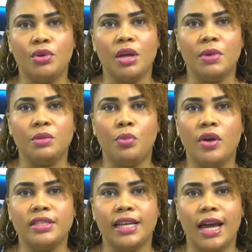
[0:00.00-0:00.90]
Rigobert
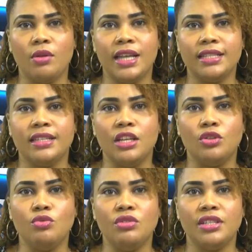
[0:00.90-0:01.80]
pointed out that
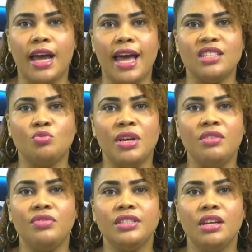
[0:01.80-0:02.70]
St. Lucia has
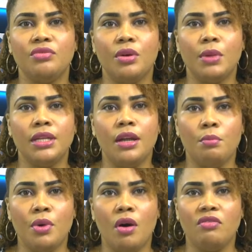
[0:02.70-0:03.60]
benefited from a
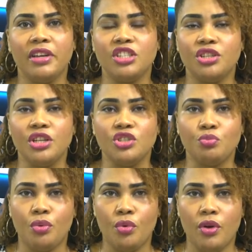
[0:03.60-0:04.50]
number of exchange
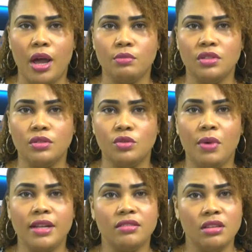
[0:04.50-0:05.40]
programs to
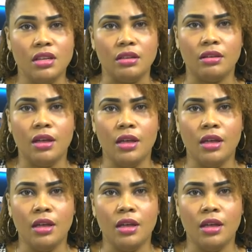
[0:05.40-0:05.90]
Martinique,